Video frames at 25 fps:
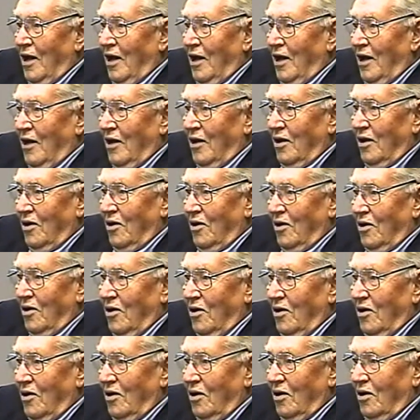And
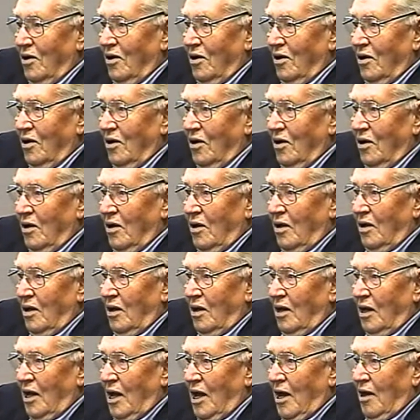
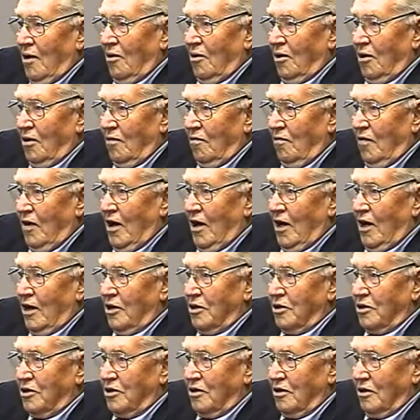I would
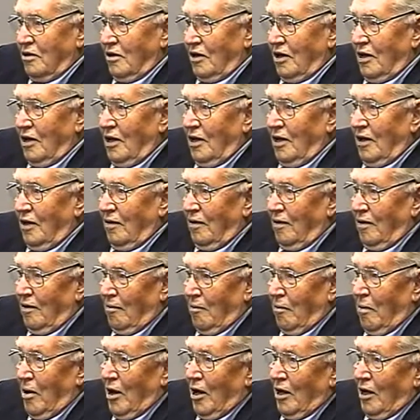advise
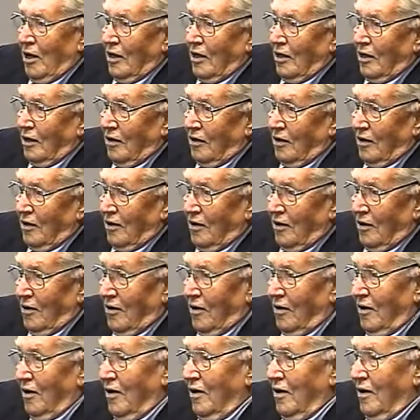anybody
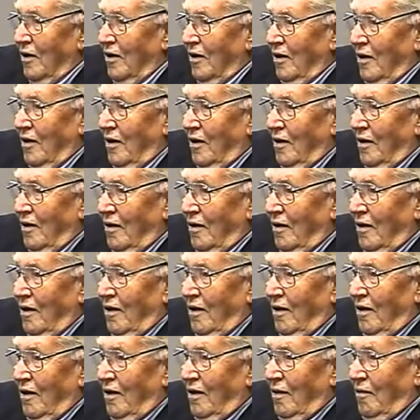that
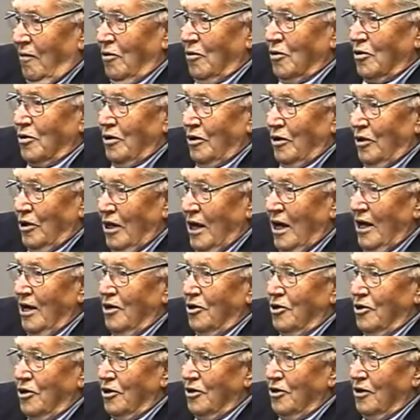was
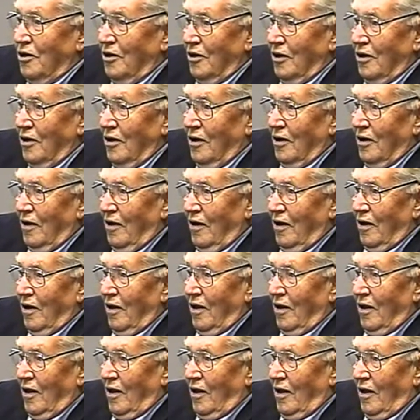endangered,
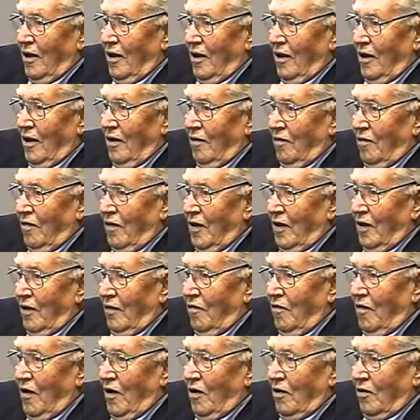if they
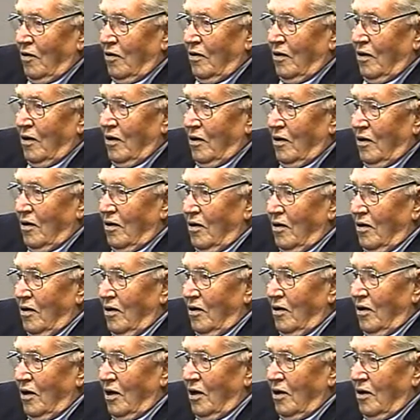felt that
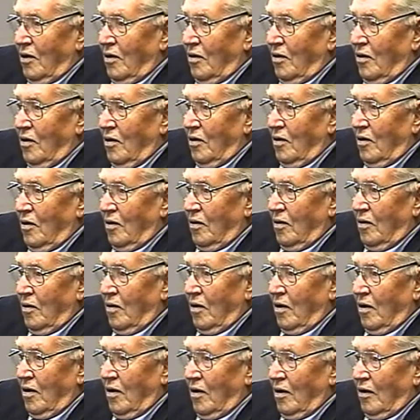they could
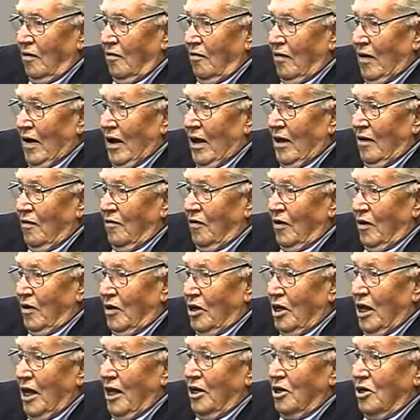
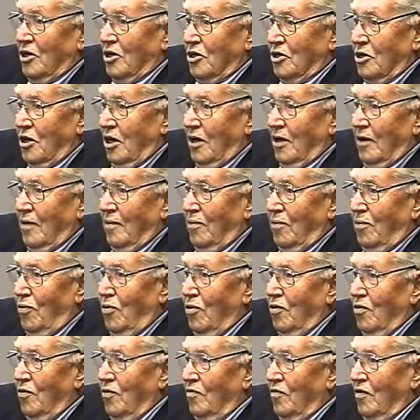advantageously
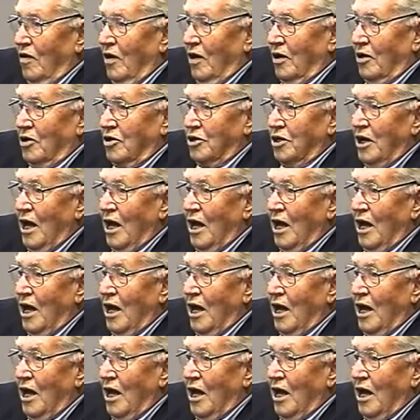improve their